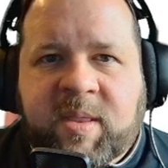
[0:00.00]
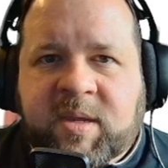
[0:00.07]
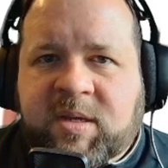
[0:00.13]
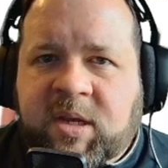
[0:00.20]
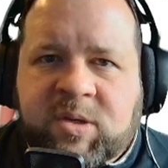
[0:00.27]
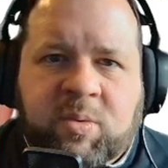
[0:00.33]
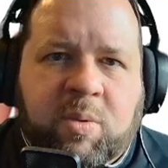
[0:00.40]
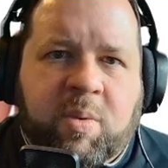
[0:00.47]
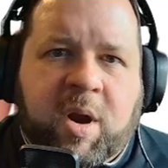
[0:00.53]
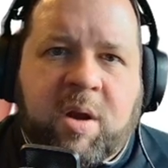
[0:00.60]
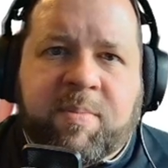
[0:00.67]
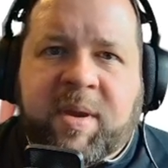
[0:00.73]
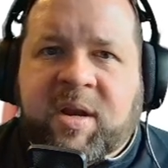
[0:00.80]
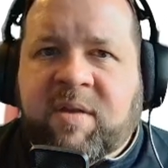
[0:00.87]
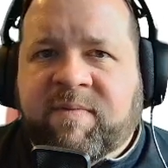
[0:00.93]
This doesn't require
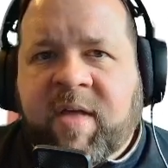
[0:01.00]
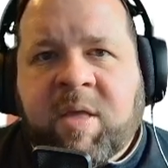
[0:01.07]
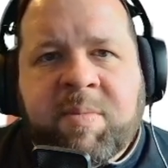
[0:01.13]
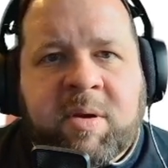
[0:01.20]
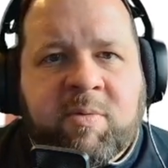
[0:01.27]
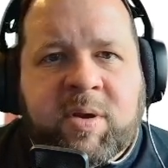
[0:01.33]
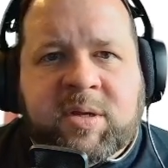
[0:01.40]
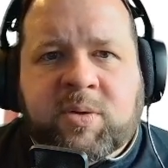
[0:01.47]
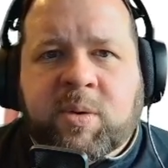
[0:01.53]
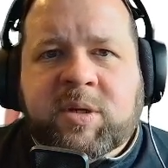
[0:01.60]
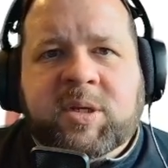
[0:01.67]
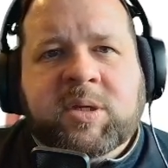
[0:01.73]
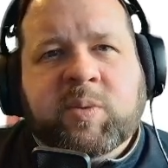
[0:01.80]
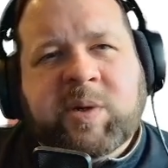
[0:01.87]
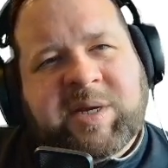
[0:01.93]
big development
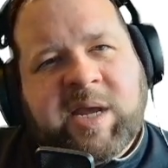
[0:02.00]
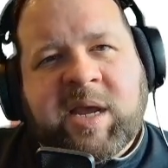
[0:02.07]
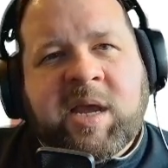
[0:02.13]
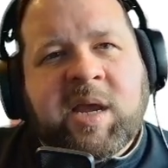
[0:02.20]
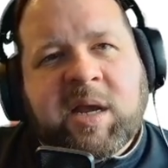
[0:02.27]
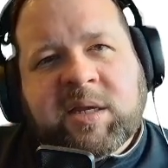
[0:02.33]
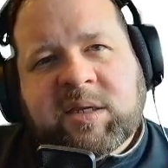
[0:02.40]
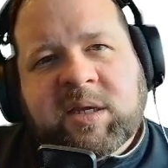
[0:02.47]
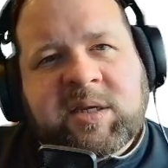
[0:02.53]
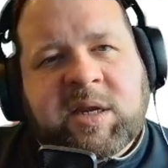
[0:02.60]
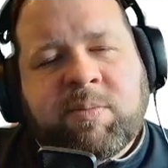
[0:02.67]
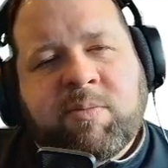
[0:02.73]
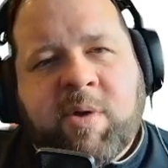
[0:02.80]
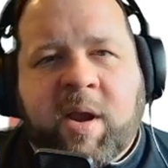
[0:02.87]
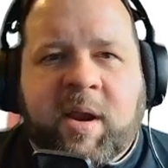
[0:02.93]
resources. We're taking
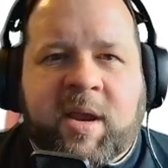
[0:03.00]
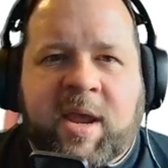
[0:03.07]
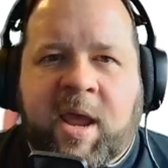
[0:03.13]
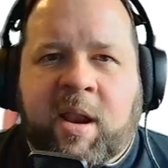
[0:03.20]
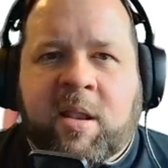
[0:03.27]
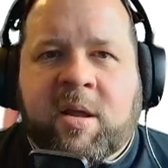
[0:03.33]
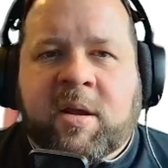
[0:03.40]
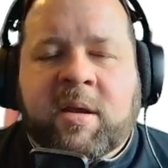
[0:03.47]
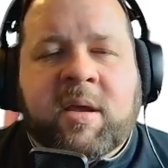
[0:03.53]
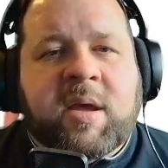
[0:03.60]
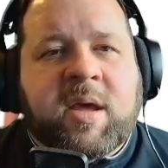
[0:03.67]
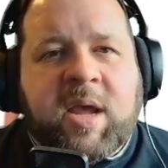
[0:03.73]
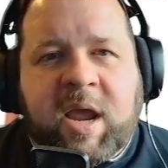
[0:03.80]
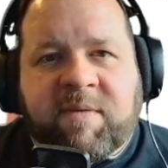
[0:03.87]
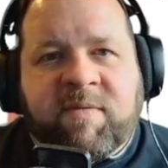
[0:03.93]
existing product catalog
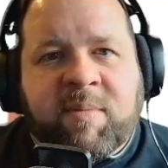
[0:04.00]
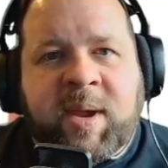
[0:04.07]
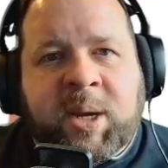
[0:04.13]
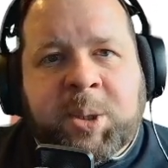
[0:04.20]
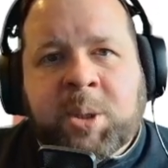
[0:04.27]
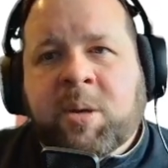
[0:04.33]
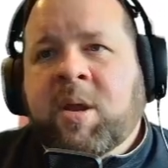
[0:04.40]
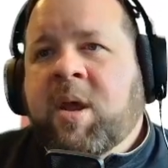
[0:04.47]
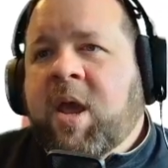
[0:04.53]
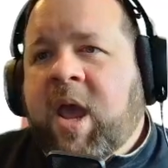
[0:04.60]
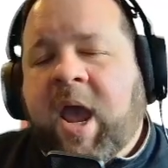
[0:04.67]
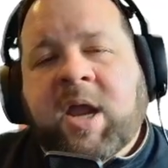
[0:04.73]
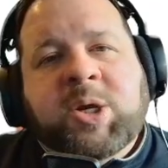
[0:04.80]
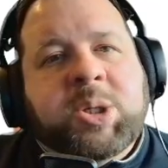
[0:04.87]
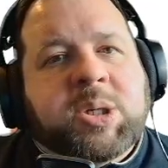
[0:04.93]
information
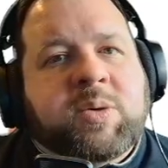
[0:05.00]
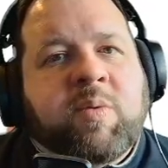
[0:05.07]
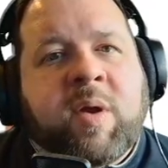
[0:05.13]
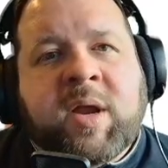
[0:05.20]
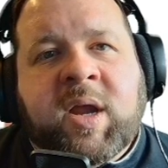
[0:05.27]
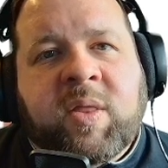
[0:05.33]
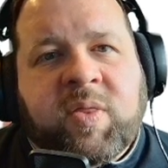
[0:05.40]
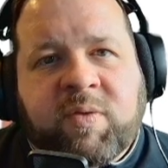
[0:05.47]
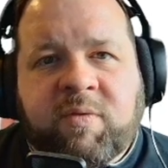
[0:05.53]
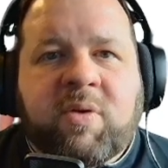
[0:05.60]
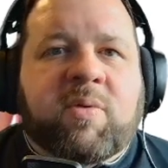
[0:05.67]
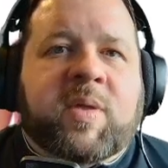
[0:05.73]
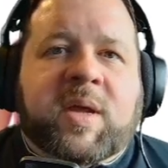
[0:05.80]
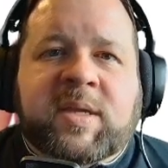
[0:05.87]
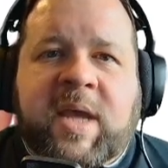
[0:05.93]
and just running it
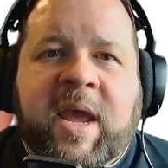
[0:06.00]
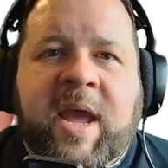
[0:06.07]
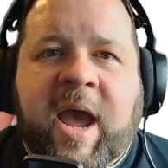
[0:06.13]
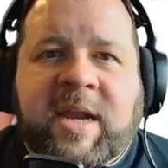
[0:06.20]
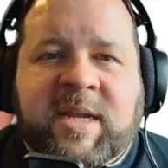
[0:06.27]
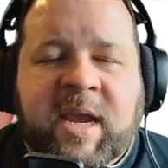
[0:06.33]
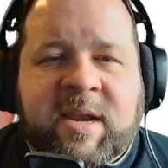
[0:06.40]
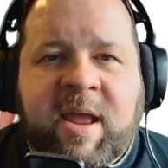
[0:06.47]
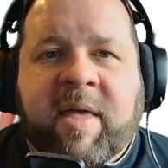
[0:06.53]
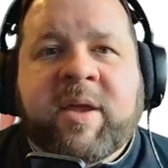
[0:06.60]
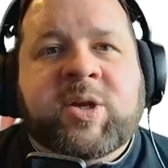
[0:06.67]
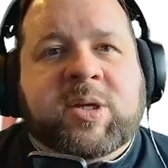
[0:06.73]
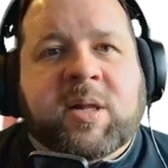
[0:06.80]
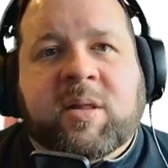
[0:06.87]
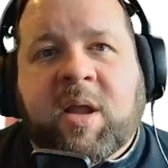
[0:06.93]
through these AI
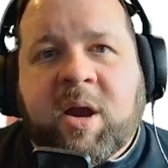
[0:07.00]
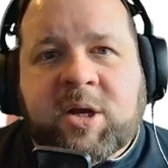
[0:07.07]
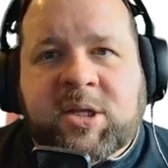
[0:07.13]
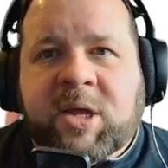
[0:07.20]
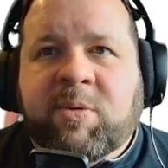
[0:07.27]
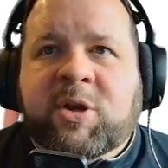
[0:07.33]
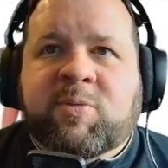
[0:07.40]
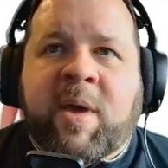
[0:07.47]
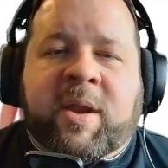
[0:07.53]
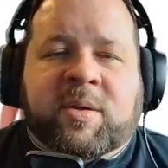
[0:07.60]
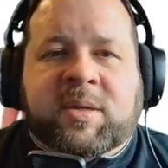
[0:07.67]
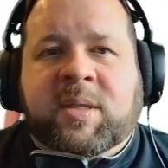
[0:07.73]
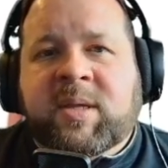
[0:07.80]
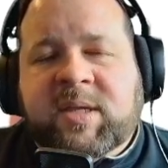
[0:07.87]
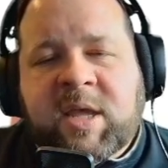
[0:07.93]
technologies, the large language
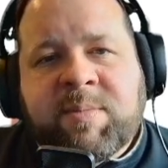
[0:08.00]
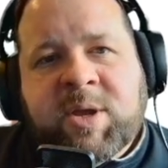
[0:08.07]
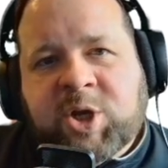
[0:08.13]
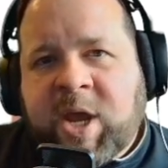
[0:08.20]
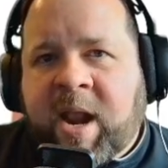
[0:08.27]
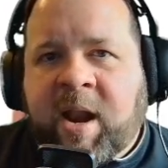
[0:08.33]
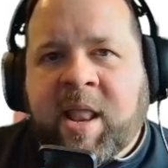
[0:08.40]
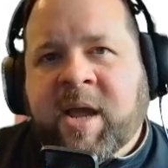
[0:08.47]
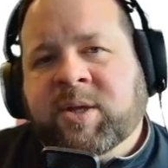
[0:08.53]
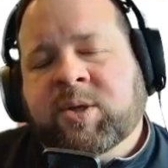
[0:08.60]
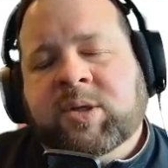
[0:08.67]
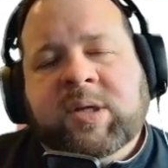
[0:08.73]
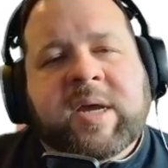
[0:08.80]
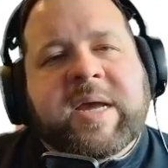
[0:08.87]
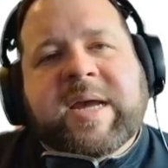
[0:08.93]
models and these image
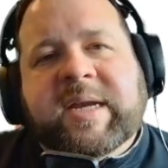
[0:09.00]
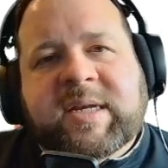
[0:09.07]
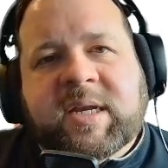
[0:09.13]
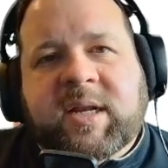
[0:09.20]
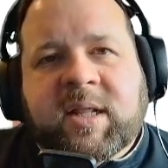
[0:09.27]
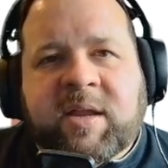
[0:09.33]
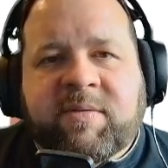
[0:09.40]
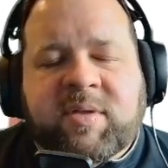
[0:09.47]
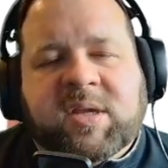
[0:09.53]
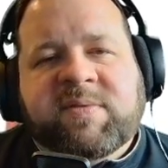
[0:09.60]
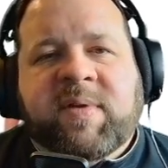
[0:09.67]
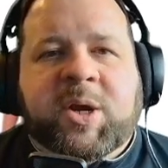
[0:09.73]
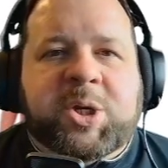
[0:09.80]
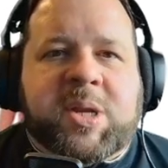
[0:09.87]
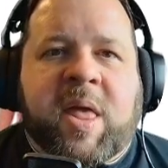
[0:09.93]
analyzers, to deliver this
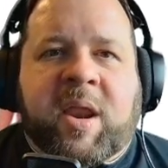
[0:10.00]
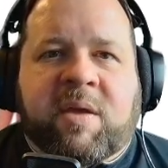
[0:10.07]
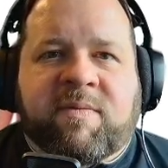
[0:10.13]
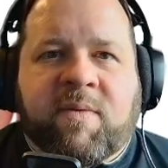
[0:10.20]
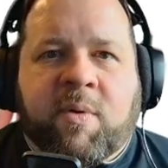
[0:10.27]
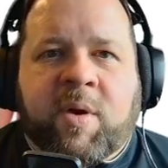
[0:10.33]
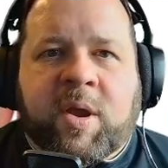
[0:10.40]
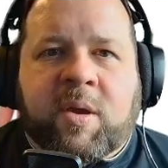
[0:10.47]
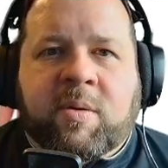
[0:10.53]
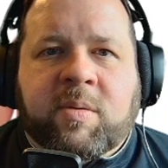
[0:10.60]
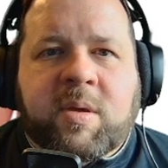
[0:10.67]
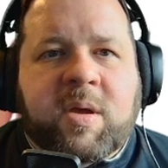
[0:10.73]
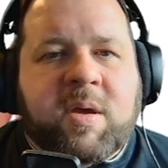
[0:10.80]
functionality for you.